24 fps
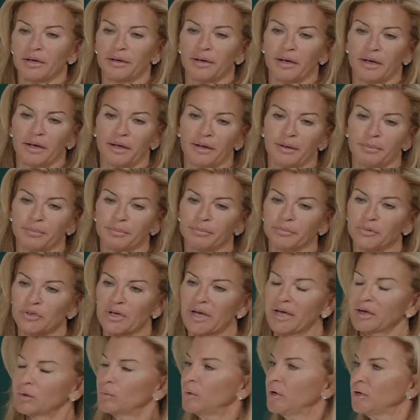
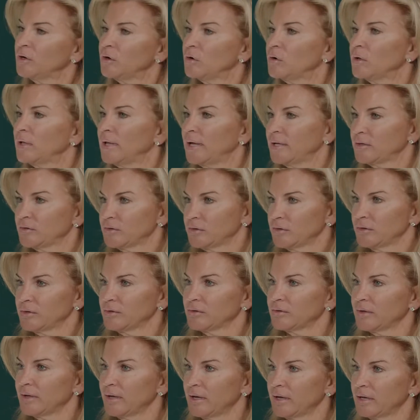taekwondo
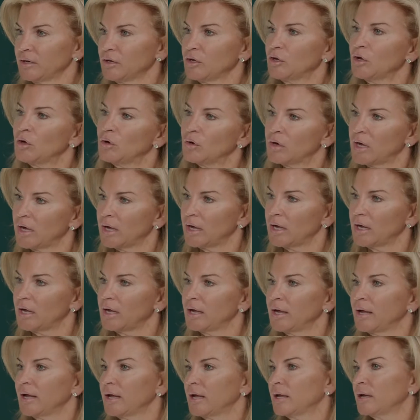classes and
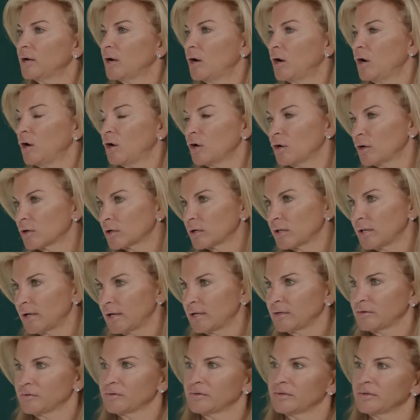yoga and art
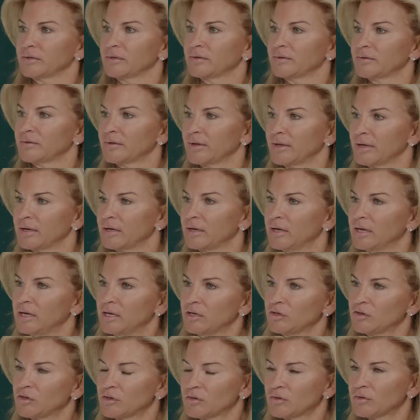classes, and
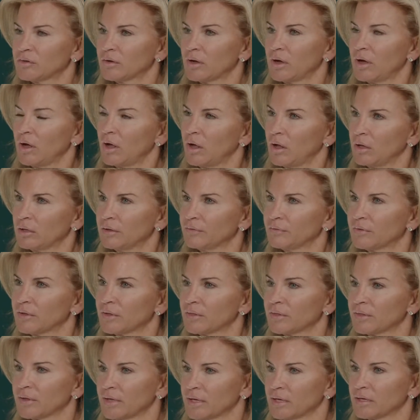just all of the
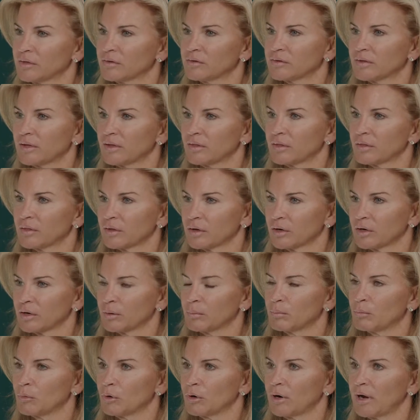things that
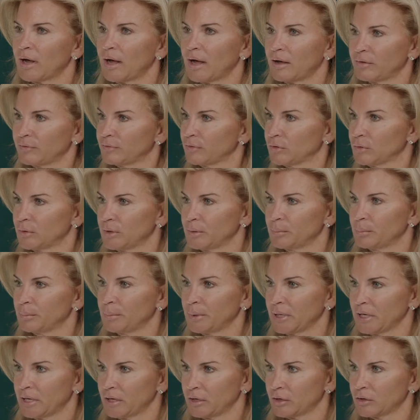their more affluent
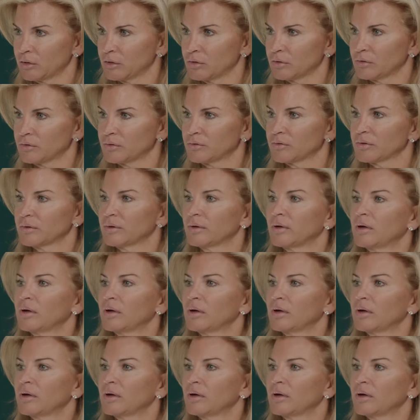peers